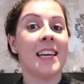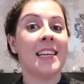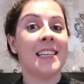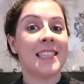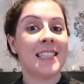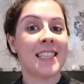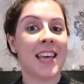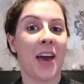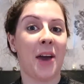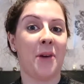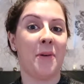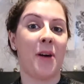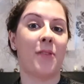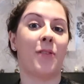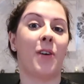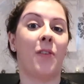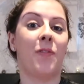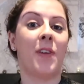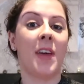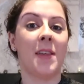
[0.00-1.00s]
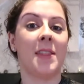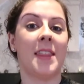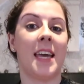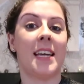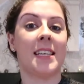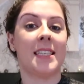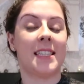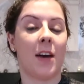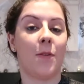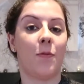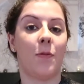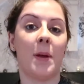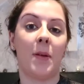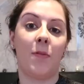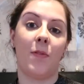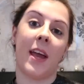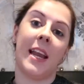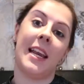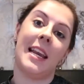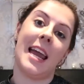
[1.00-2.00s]
So I've got a few things that I've
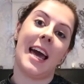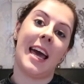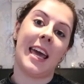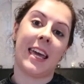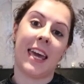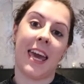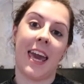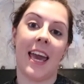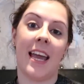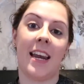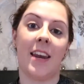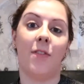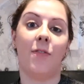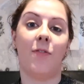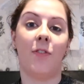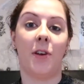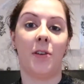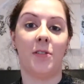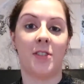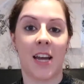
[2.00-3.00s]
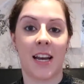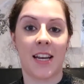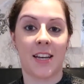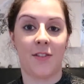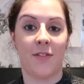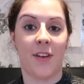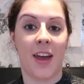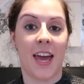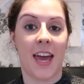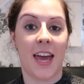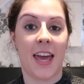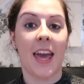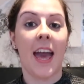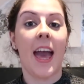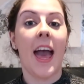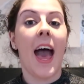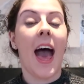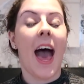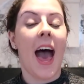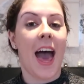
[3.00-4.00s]
been really liking through January.
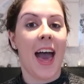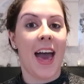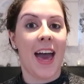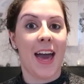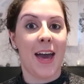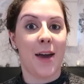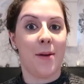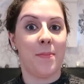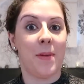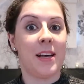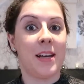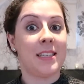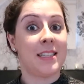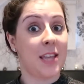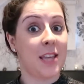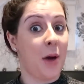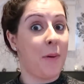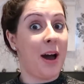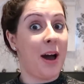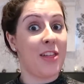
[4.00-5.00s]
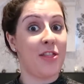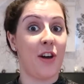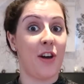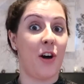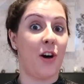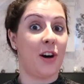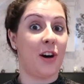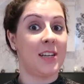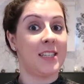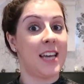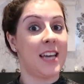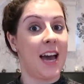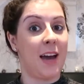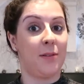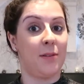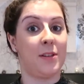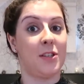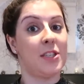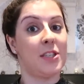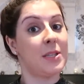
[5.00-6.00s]
So I thought
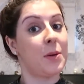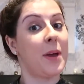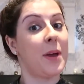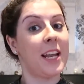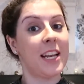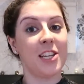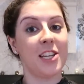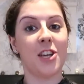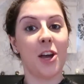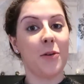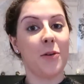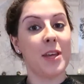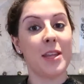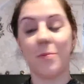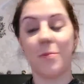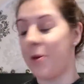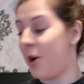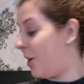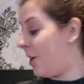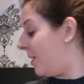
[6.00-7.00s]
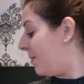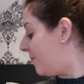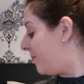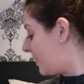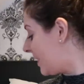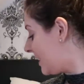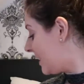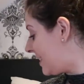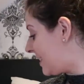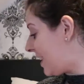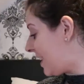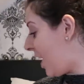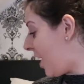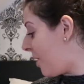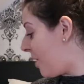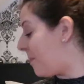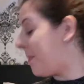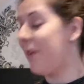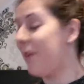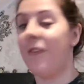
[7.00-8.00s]
I will just quickly show you them all.
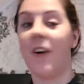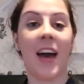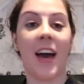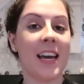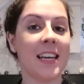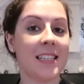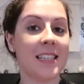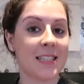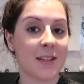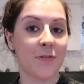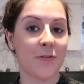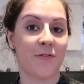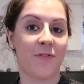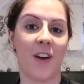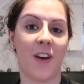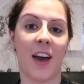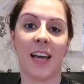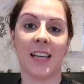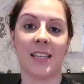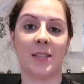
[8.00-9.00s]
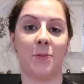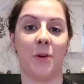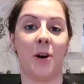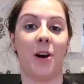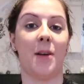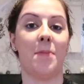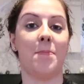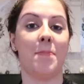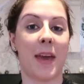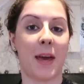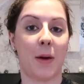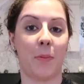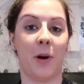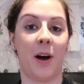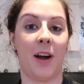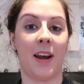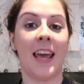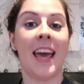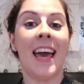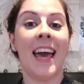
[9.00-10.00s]
So my first one, big
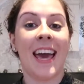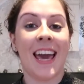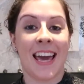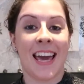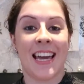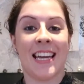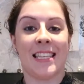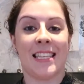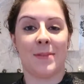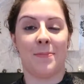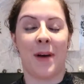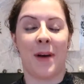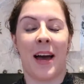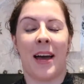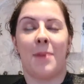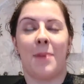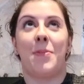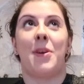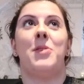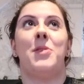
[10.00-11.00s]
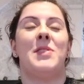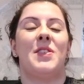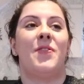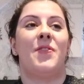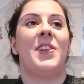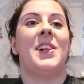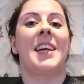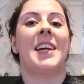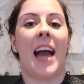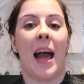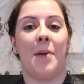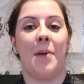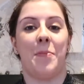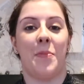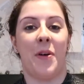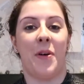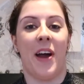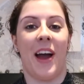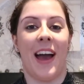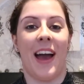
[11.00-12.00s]
one, is my beautiful
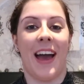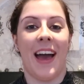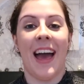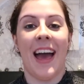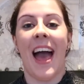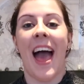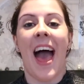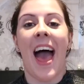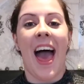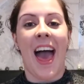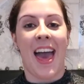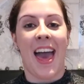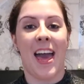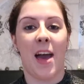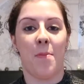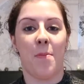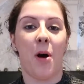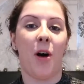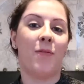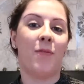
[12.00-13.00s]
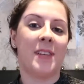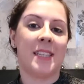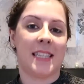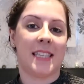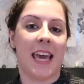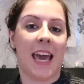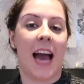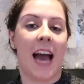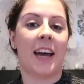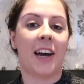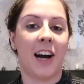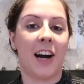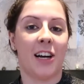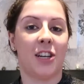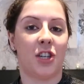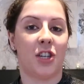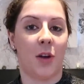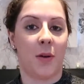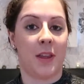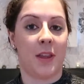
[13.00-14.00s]
camera. Obviously I
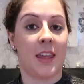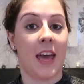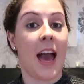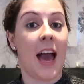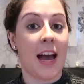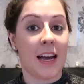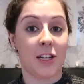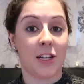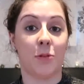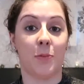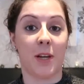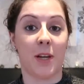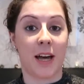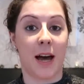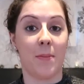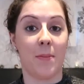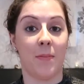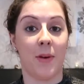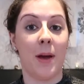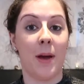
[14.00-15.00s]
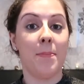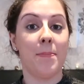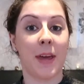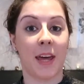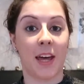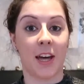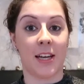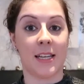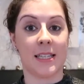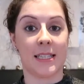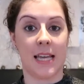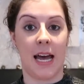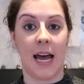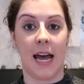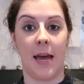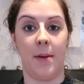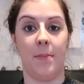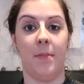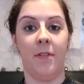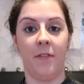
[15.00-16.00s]
can't show you the actual camera because
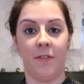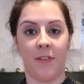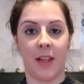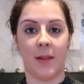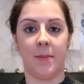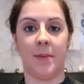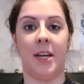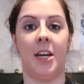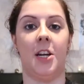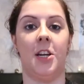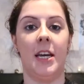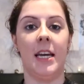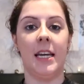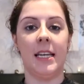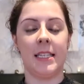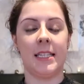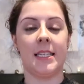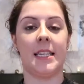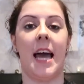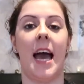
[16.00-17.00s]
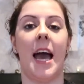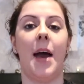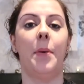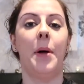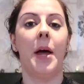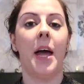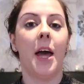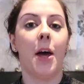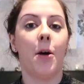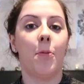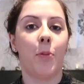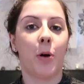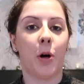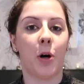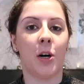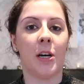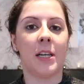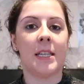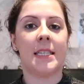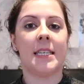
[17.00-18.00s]
I am filming on it now,
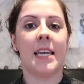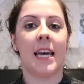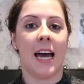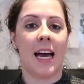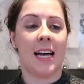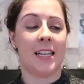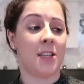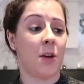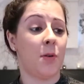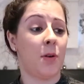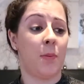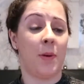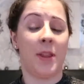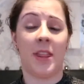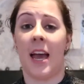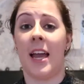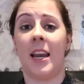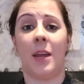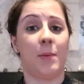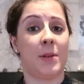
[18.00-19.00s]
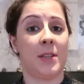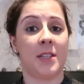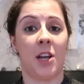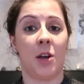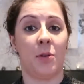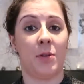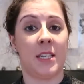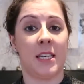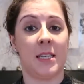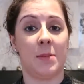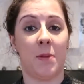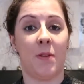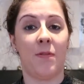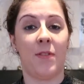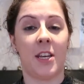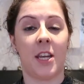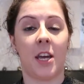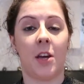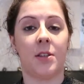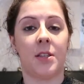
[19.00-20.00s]
but I don't know whether anyone's noticed my
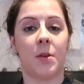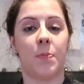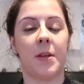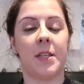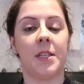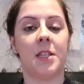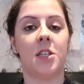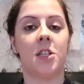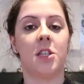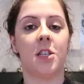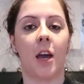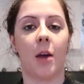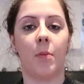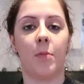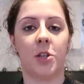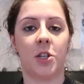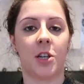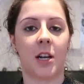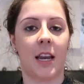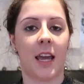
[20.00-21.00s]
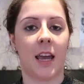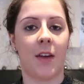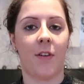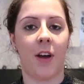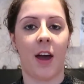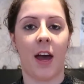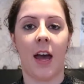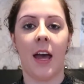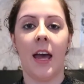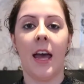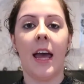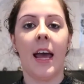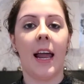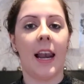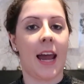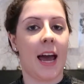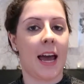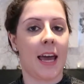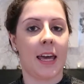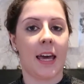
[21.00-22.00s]
videos have been so much clearer,
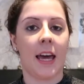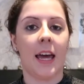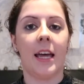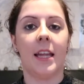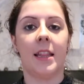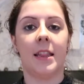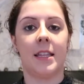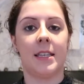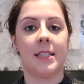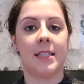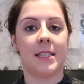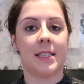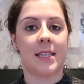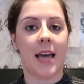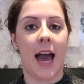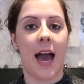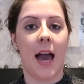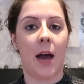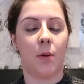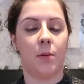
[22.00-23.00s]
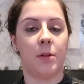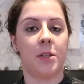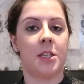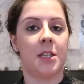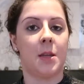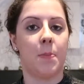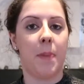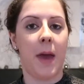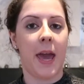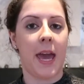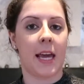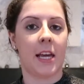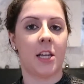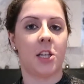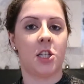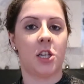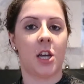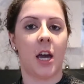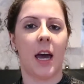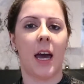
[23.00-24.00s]
like the sound, the
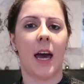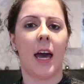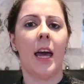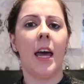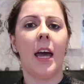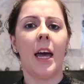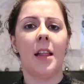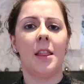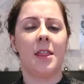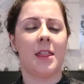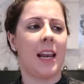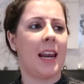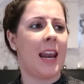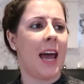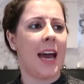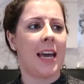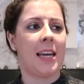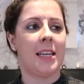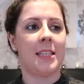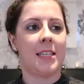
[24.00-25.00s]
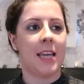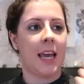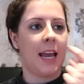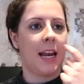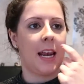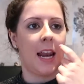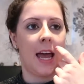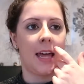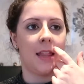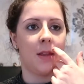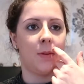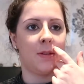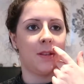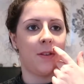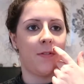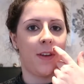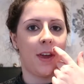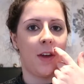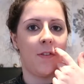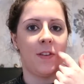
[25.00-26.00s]
picture, the lighting. Like there was a
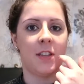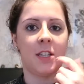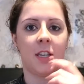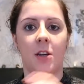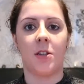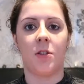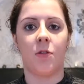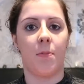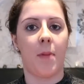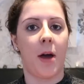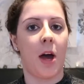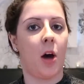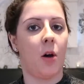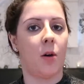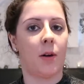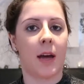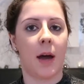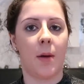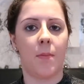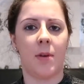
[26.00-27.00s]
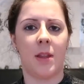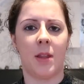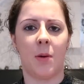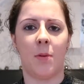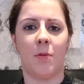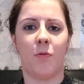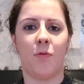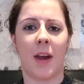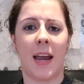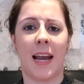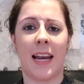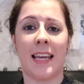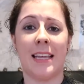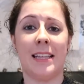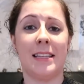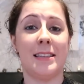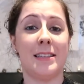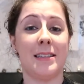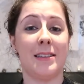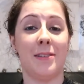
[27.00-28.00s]
few videos from my old camera that were
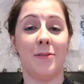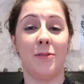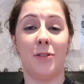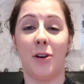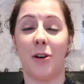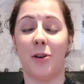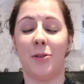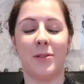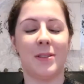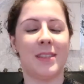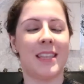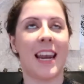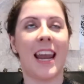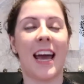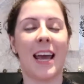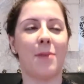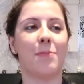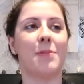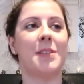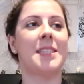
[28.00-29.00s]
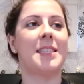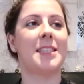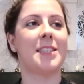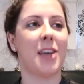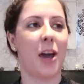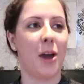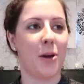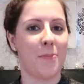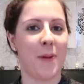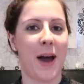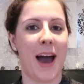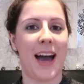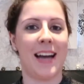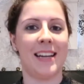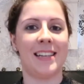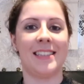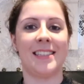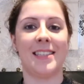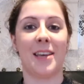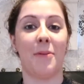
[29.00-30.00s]
really, oh, the lighting was so
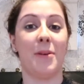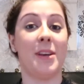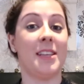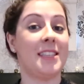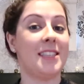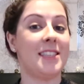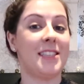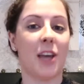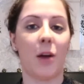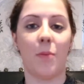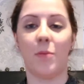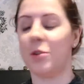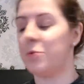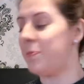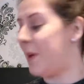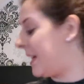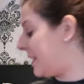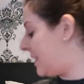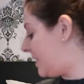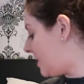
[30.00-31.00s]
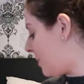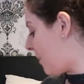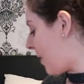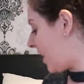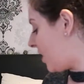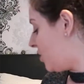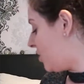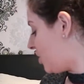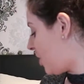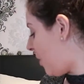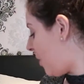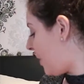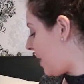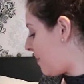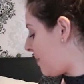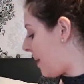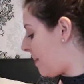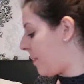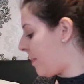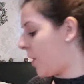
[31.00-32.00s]
bad, so it's so much better. So I can show
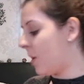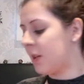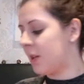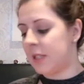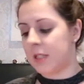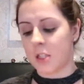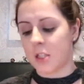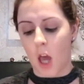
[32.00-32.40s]
you my box.